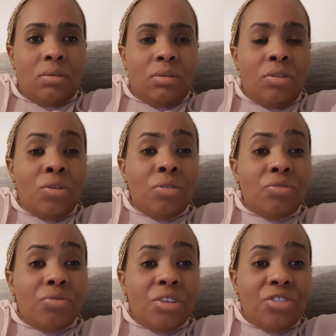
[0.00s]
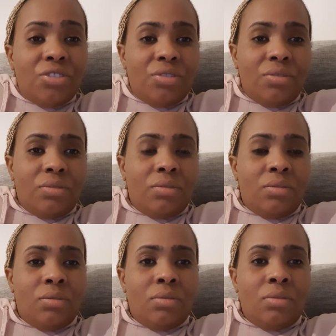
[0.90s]
You're not rich.
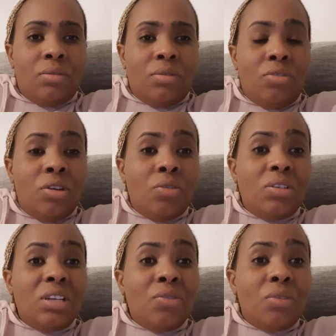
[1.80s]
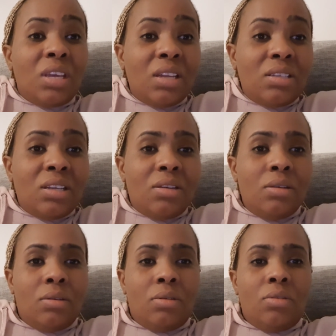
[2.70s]
You're not educated.
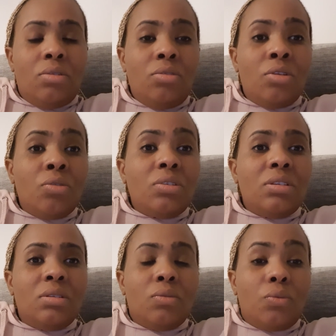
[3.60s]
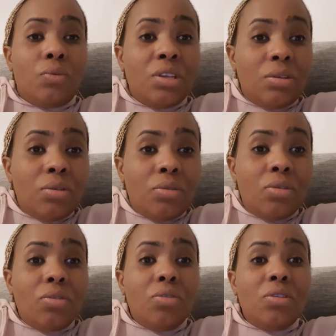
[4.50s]
You
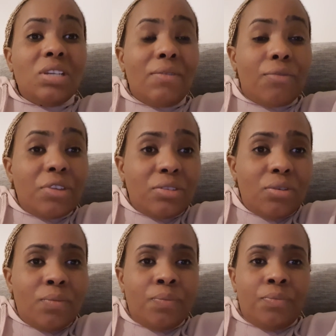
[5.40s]
don't have wisdom.